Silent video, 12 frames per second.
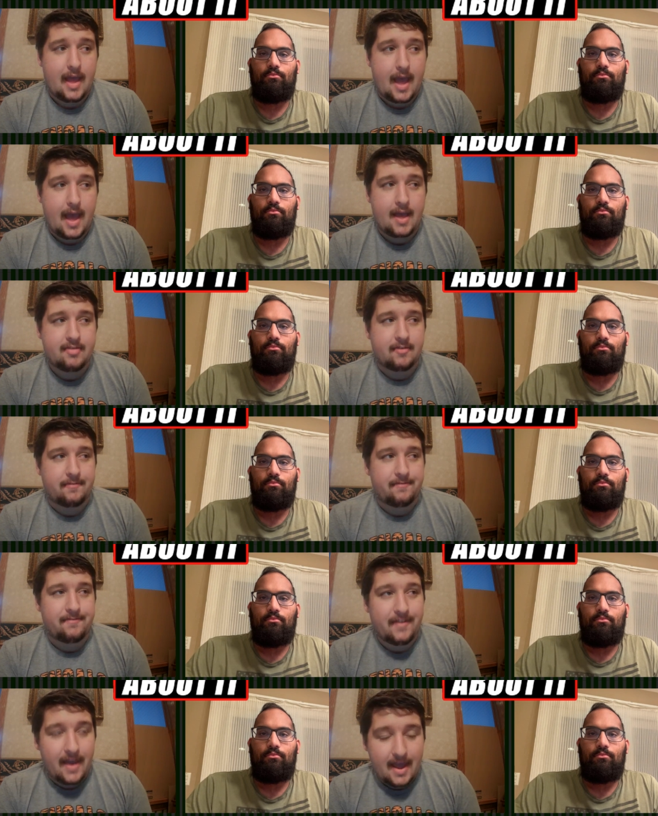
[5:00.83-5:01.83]
Speaker 1: as a
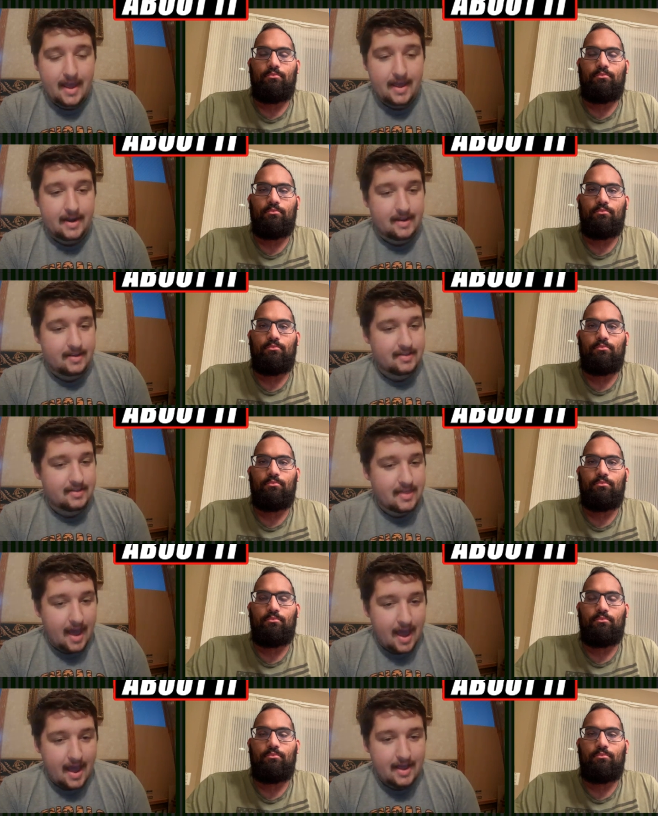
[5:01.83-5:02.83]
fan, is
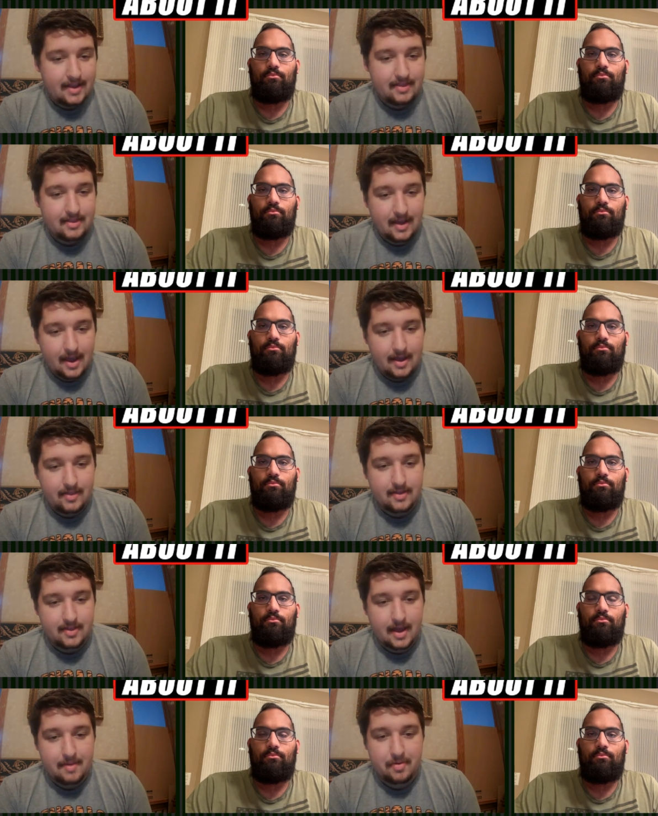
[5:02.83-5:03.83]
that type the
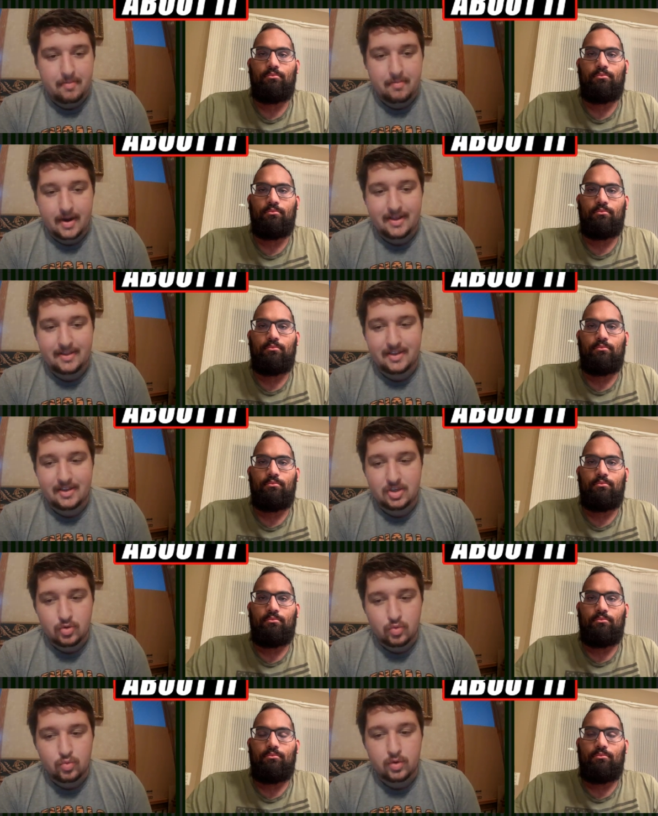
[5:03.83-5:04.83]
type of money that
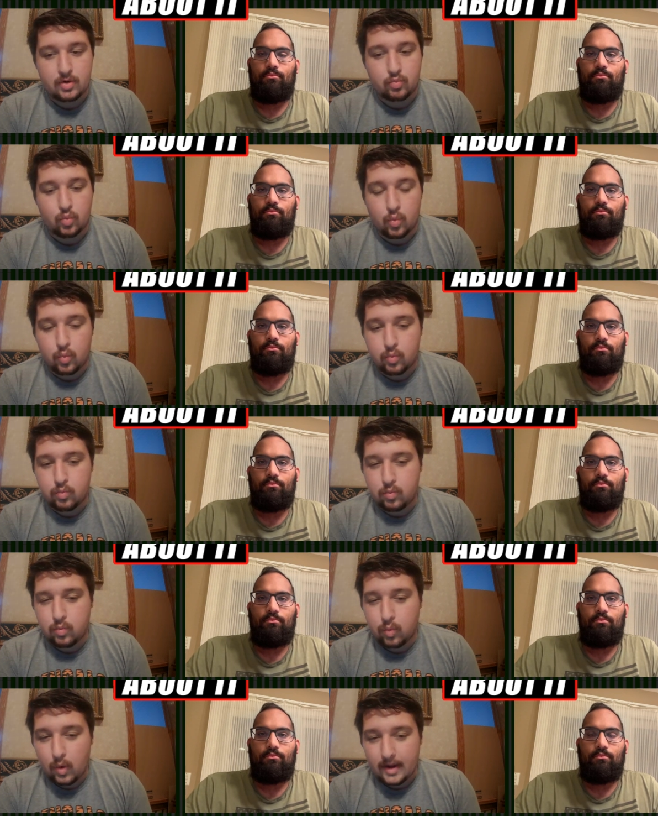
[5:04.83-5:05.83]
you would
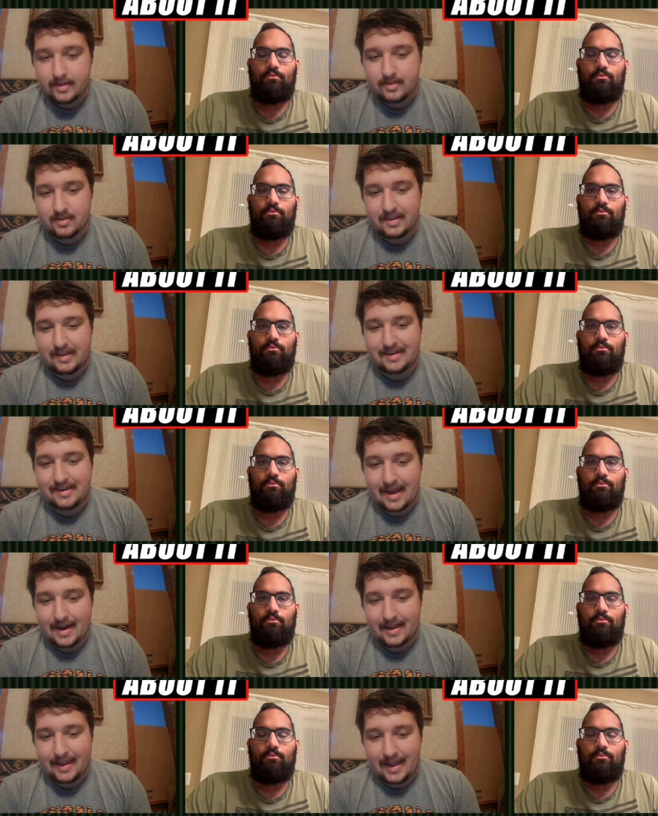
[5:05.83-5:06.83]
want to see
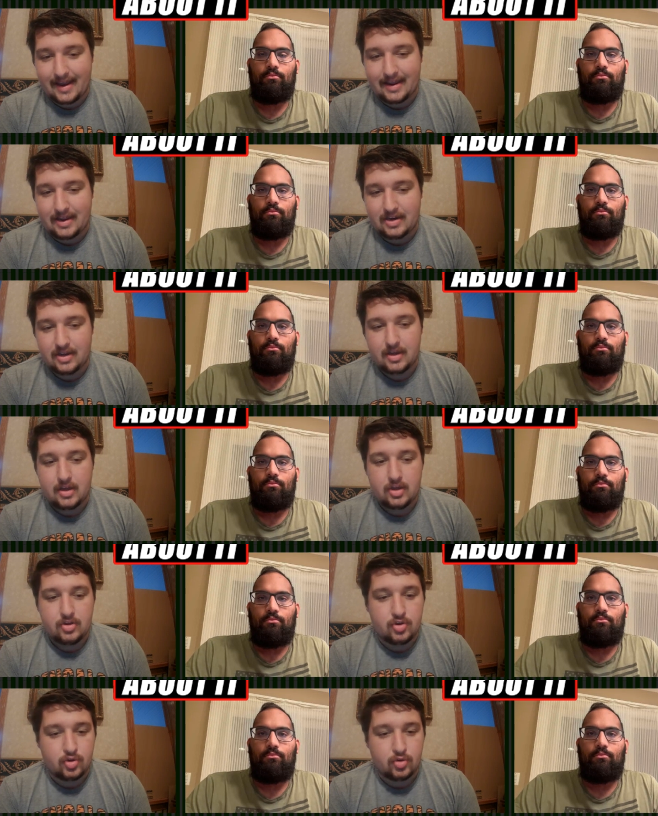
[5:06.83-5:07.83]
dedicated
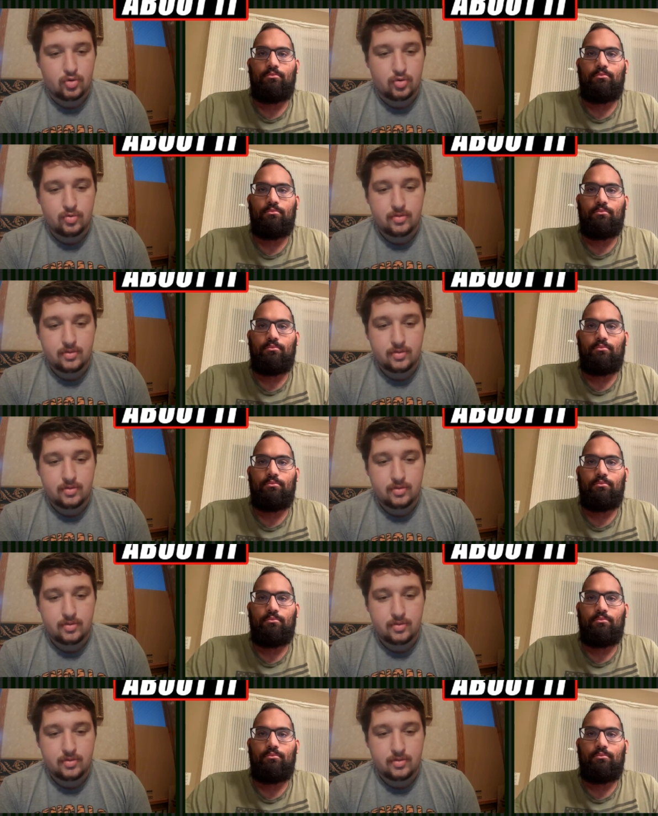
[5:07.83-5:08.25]
to